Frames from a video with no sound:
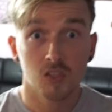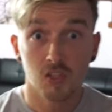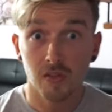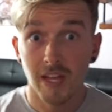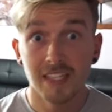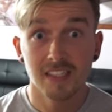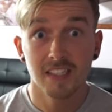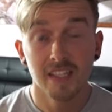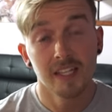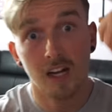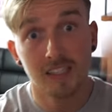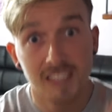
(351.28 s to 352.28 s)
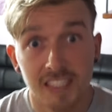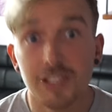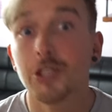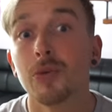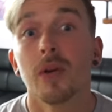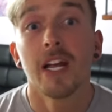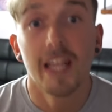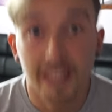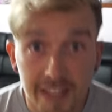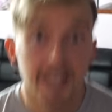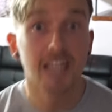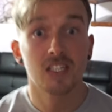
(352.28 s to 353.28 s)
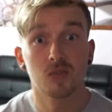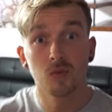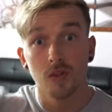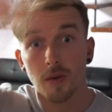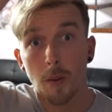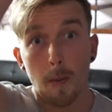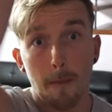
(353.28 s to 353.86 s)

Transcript: So that's it. I'll see you in the next one.